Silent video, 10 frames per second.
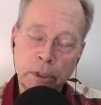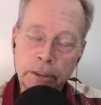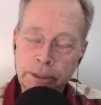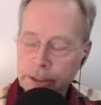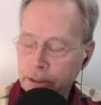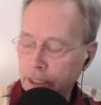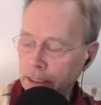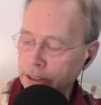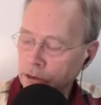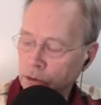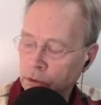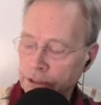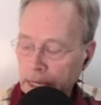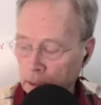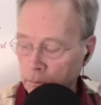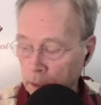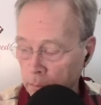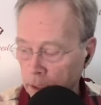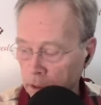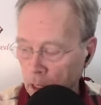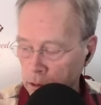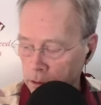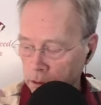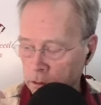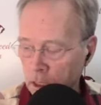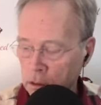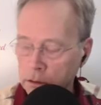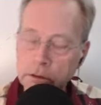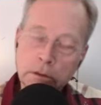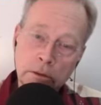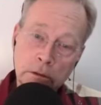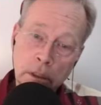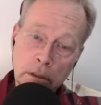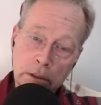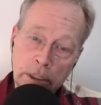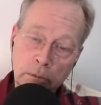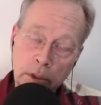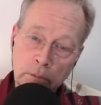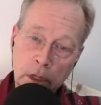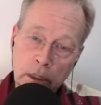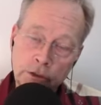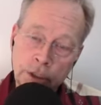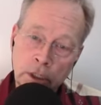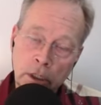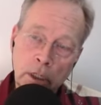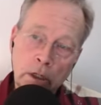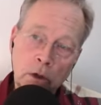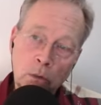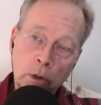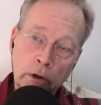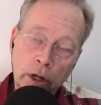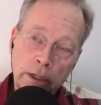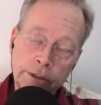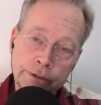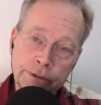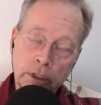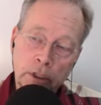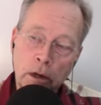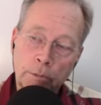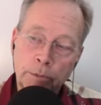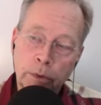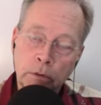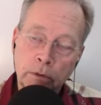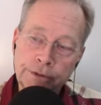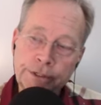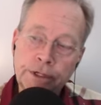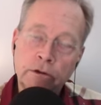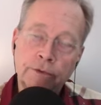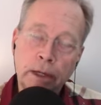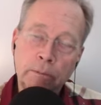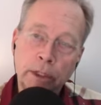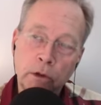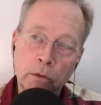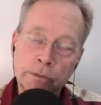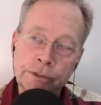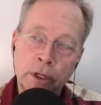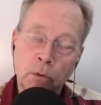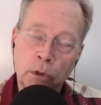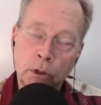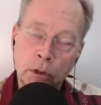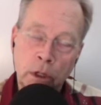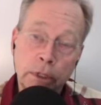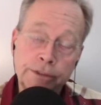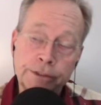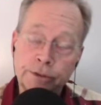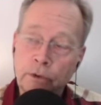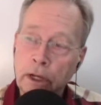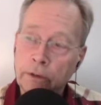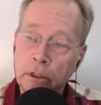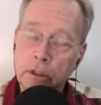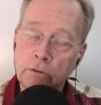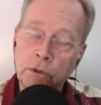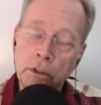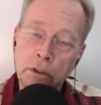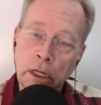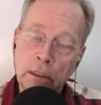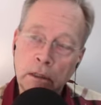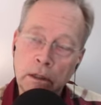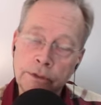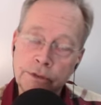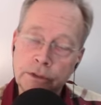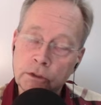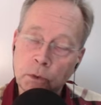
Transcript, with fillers: tremendously. They did to a tad bit, but not mm-hmm. not not terribly much. Whereas comparable single-family homes, there were places around the country that lost